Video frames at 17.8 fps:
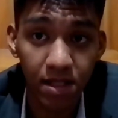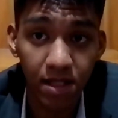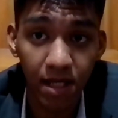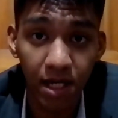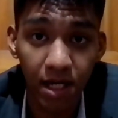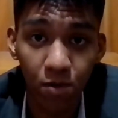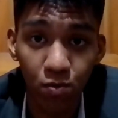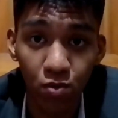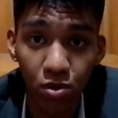
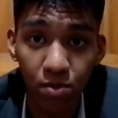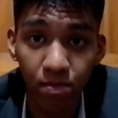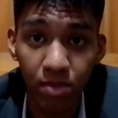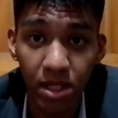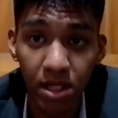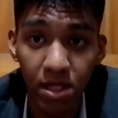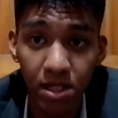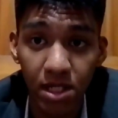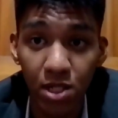then it would
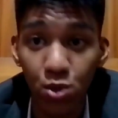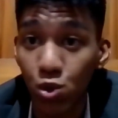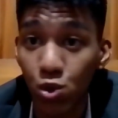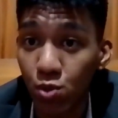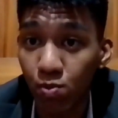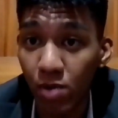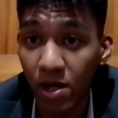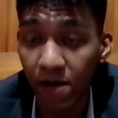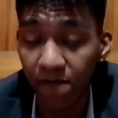be
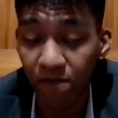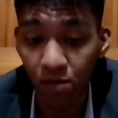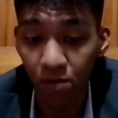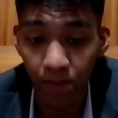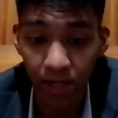disrespectful.